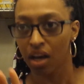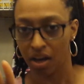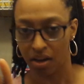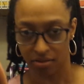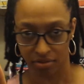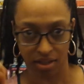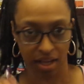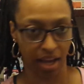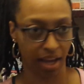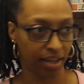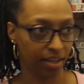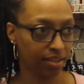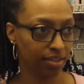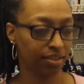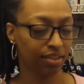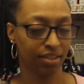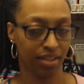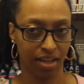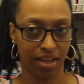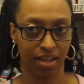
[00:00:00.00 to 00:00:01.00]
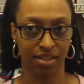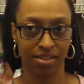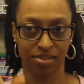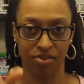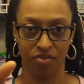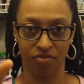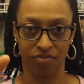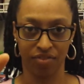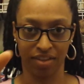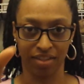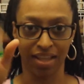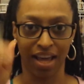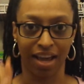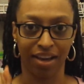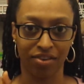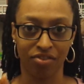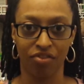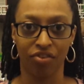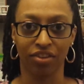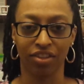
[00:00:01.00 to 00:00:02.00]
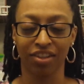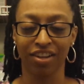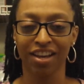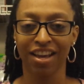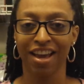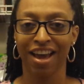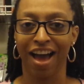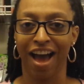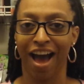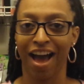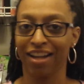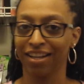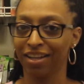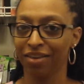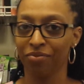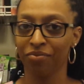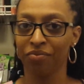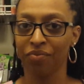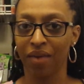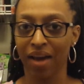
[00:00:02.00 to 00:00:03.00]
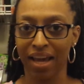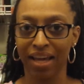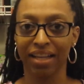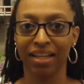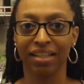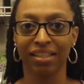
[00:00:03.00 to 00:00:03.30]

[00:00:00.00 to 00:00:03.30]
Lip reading: Okay. It's over in that corner. I didn't wait